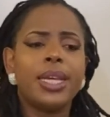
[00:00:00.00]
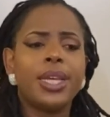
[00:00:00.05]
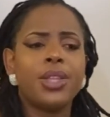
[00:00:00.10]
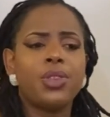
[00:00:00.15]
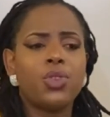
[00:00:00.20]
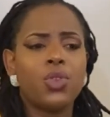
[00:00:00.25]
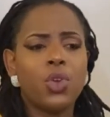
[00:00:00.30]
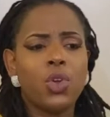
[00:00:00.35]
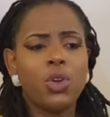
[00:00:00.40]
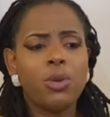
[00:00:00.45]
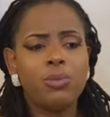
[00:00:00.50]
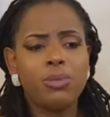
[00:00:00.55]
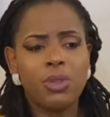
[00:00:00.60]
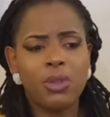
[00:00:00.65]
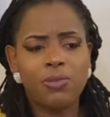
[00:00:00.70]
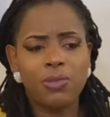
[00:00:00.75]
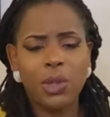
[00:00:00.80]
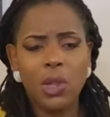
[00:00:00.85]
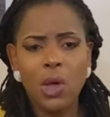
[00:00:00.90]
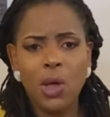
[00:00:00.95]
In terms
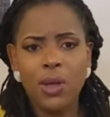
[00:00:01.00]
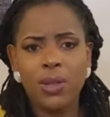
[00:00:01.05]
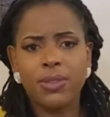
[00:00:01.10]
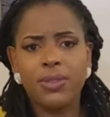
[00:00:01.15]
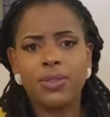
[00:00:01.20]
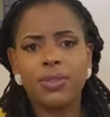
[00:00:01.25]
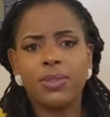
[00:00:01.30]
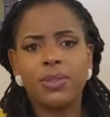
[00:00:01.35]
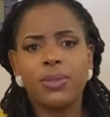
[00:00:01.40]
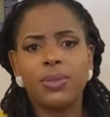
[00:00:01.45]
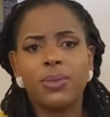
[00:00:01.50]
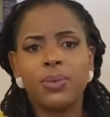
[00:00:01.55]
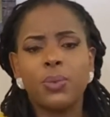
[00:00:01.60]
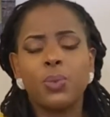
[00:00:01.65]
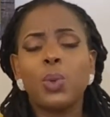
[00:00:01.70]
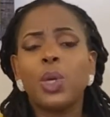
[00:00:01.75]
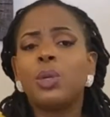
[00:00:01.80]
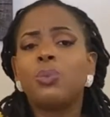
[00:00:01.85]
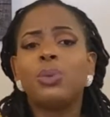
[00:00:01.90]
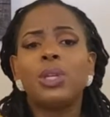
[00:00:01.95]
of loss,
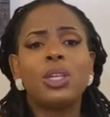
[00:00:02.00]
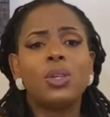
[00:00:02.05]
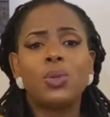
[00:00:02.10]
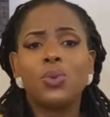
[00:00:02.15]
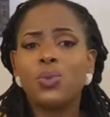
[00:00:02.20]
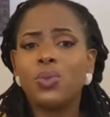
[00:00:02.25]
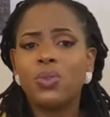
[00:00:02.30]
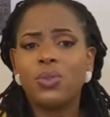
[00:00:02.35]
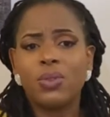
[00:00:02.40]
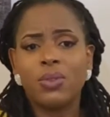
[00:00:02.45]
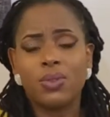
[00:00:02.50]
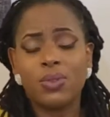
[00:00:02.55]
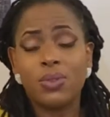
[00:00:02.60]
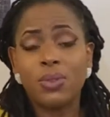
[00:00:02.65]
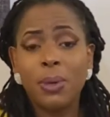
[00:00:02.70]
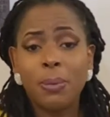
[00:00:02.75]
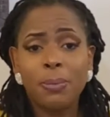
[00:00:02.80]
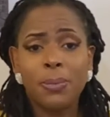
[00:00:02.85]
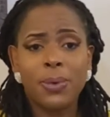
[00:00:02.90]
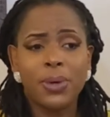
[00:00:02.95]
when we lose
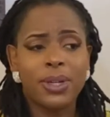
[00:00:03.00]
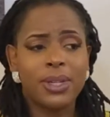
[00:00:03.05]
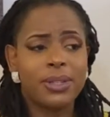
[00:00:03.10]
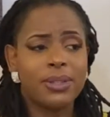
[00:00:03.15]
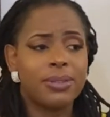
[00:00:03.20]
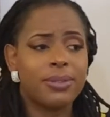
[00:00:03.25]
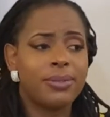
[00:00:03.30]
someone,